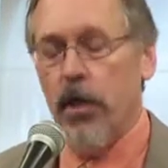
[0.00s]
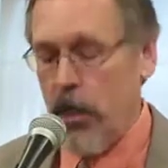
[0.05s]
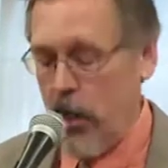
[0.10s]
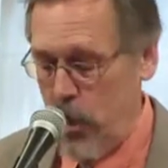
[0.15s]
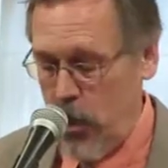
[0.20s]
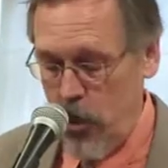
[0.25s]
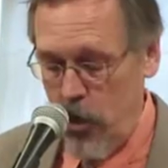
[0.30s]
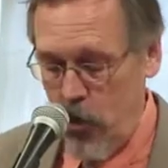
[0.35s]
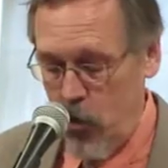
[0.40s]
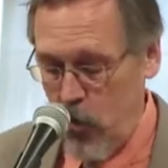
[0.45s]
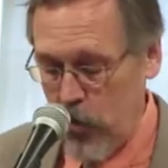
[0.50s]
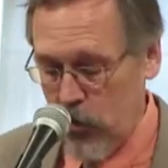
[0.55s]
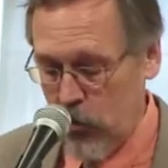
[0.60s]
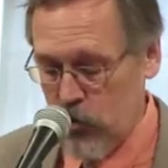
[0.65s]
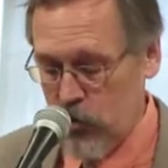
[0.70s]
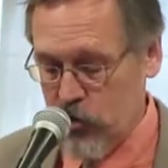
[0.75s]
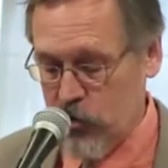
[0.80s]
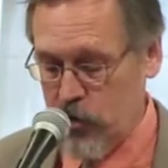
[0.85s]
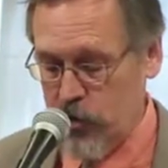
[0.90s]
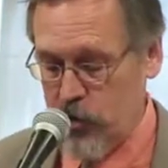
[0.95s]
E.O.
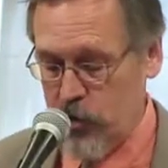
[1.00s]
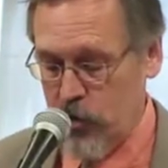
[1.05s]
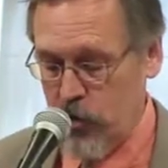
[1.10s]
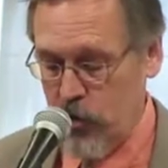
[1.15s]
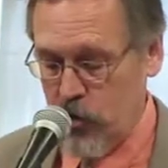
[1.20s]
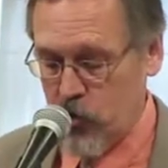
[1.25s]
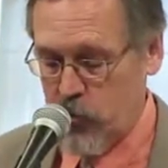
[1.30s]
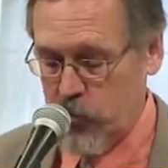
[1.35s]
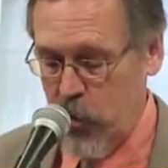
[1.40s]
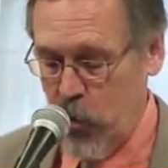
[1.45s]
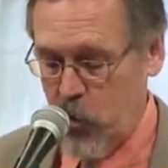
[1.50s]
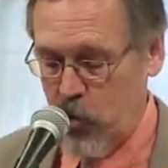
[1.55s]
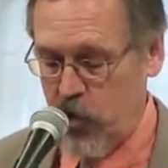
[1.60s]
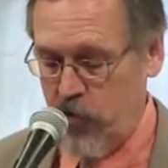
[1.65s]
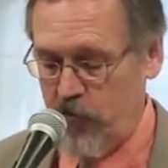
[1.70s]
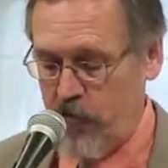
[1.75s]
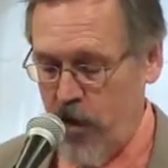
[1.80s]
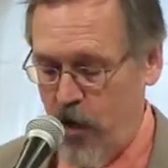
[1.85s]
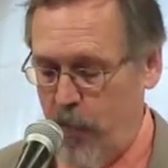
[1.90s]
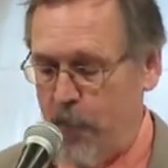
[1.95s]
Wilson spoke
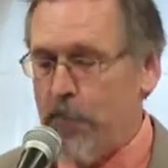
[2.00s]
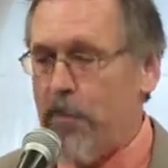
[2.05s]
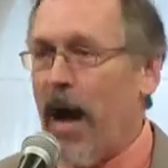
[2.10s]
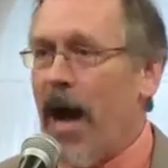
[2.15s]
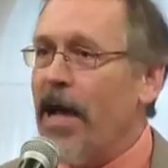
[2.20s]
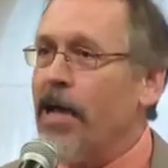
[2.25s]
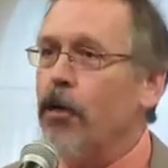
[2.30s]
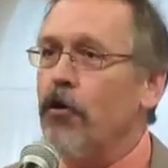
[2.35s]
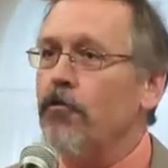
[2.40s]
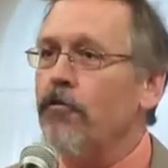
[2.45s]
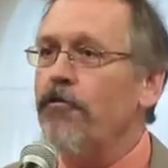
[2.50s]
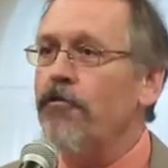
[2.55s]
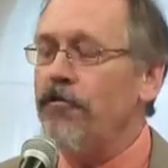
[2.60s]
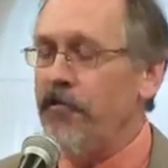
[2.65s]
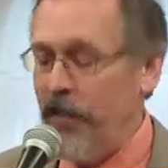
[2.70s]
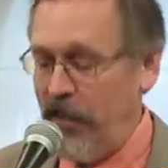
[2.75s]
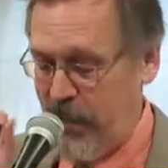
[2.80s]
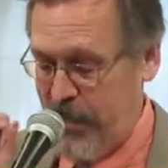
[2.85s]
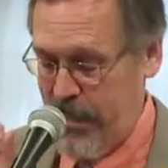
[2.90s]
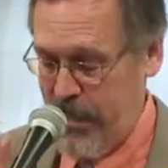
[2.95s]
of
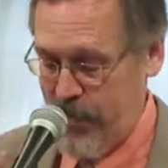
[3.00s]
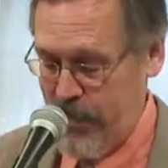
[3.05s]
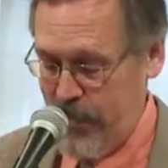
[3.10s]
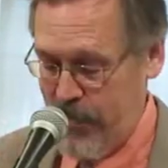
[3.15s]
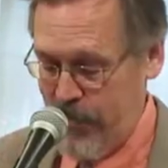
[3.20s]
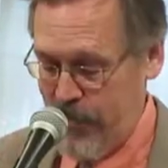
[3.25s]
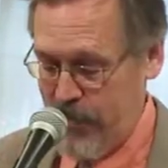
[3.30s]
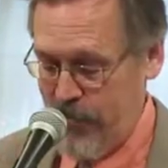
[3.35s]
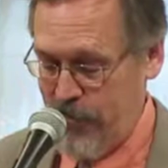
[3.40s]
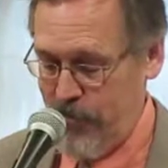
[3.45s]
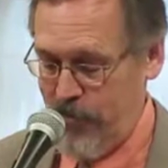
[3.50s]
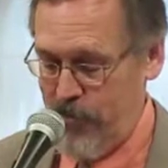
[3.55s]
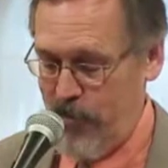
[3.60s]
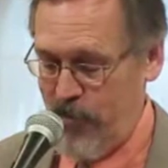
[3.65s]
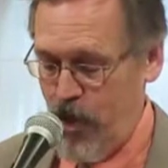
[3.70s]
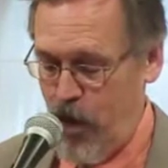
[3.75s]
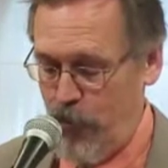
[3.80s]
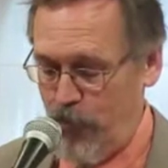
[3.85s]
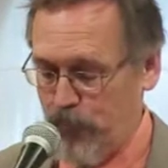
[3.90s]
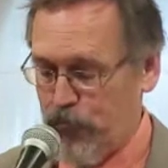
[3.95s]
biophilia,
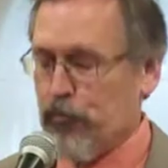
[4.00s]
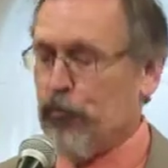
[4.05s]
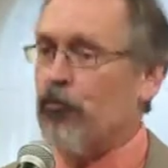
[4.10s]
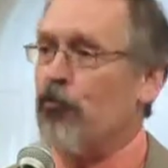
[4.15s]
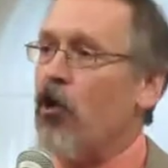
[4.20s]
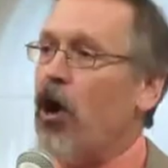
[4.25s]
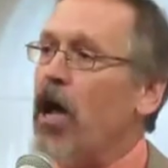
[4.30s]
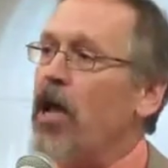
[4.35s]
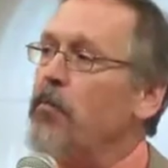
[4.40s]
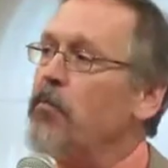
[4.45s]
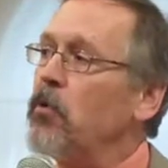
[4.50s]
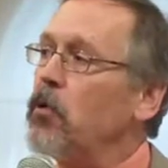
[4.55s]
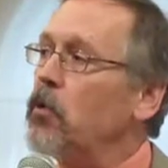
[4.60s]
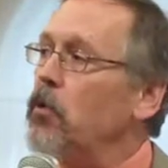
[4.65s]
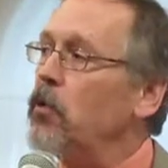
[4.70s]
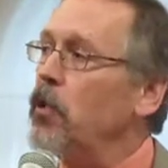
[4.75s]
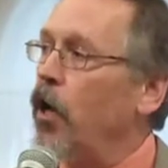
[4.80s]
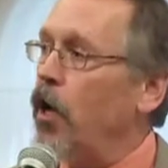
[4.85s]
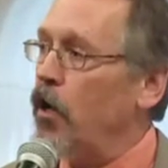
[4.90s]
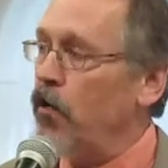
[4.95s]
a primal
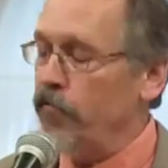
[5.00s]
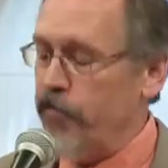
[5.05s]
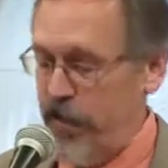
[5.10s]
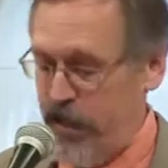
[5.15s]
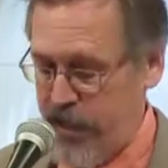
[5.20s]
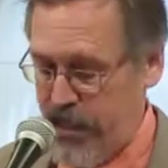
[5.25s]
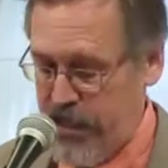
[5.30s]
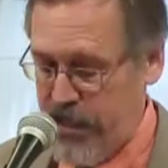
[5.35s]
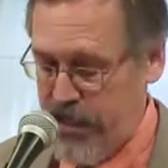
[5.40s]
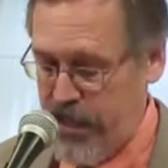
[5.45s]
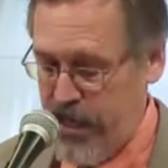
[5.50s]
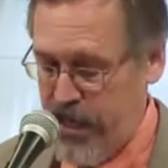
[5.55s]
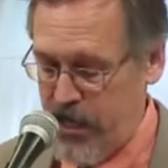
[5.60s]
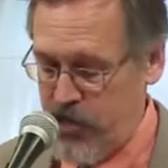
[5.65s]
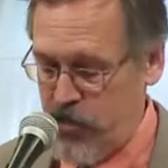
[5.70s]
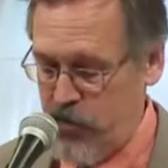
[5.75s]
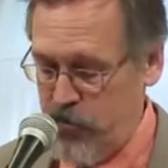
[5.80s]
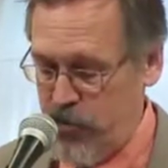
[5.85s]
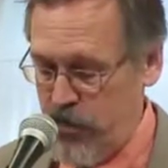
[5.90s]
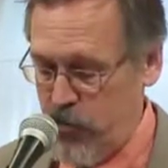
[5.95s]
love and
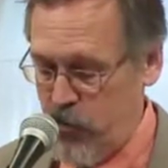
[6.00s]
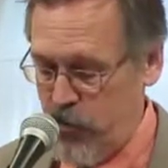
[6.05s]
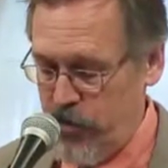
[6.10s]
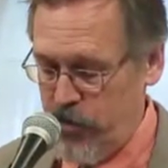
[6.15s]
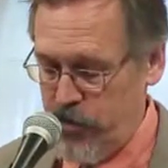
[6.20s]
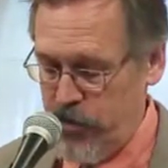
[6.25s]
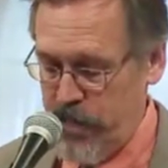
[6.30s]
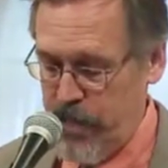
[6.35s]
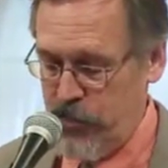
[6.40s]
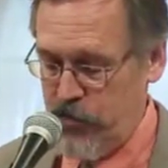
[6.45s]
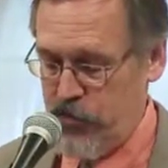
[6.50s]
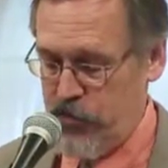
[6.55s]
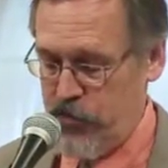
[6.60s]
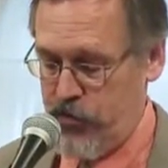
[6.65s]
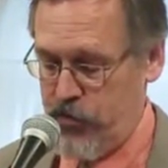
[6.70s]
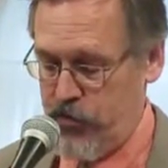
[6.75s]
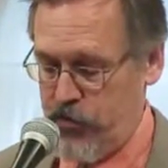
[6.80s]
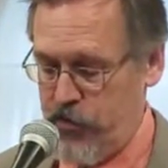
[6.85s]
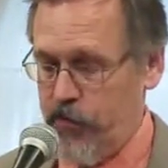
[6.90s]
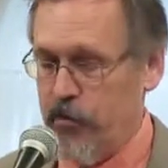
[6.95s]
engagement with
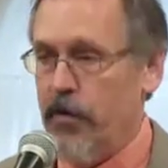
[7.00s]
nature.